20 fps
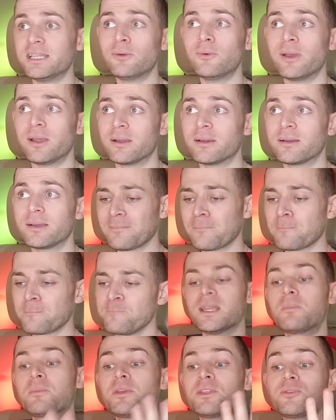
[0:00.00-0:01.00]
anywhere.
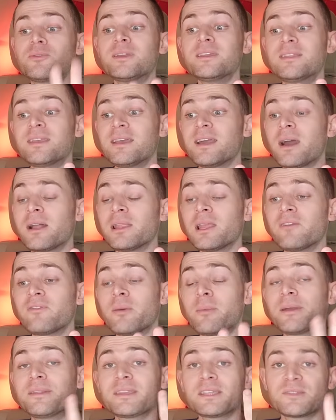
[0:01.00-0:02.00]
Number three thing I love
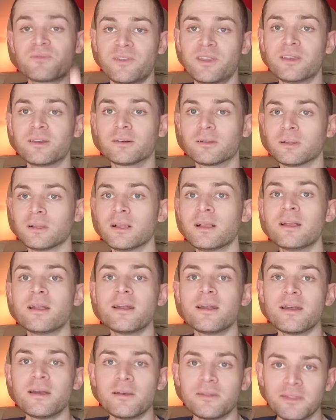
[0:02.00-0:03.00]
about this vehicle,
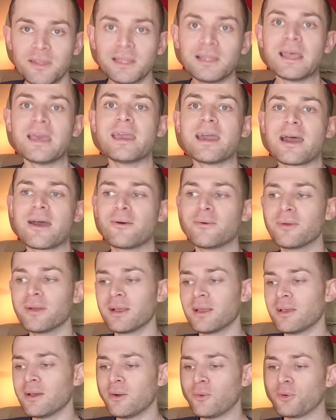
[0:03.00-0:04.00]
the layout.
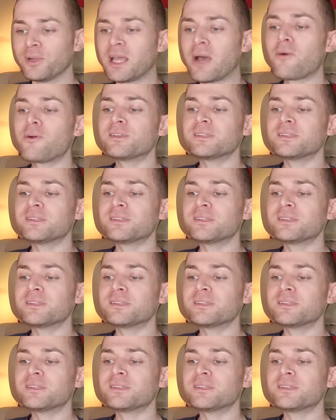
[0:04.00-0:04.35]
When I